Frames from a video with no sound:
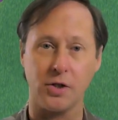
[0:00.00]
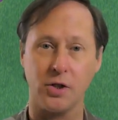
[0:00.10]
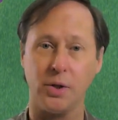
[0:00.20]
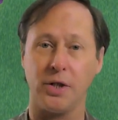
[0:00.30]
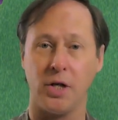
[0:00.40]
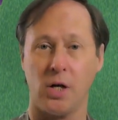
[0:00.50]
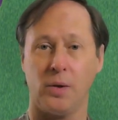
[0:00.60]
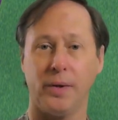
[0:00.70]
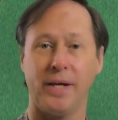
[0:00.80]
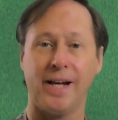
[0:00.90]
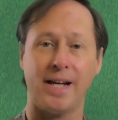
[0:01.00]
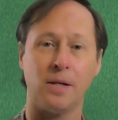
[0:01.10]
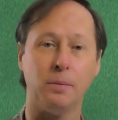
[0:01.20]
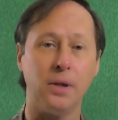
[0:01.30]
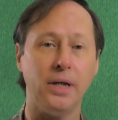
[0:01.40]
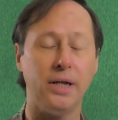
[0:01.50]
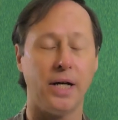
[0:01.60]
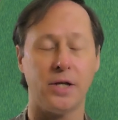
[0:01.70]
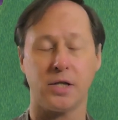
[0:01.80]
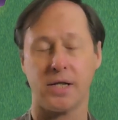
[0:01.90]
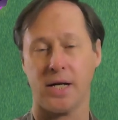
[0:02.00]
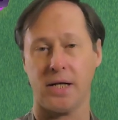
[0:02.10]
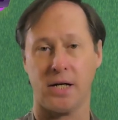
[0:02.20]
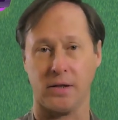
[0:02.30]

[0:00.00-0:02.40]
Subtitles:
you to know that I completely understand how